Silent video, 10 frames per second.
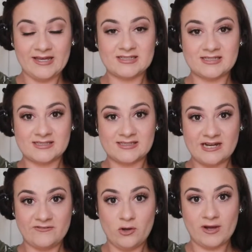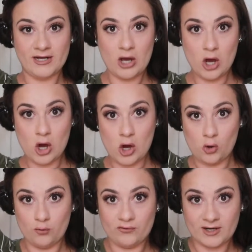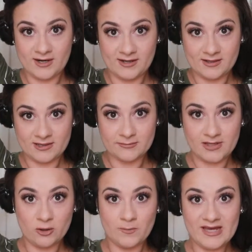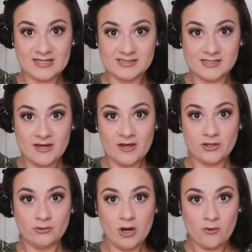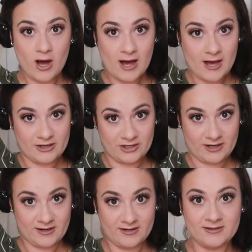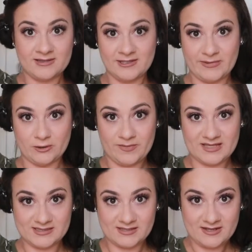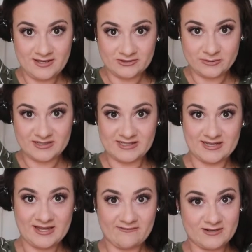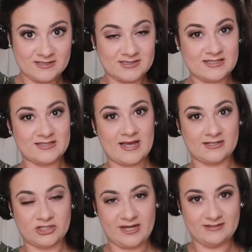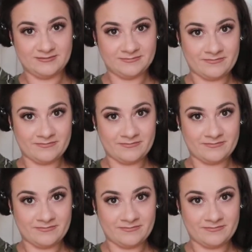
is instead of going over the middle piece, you go under the middle piece. So I'm gonna take that first section.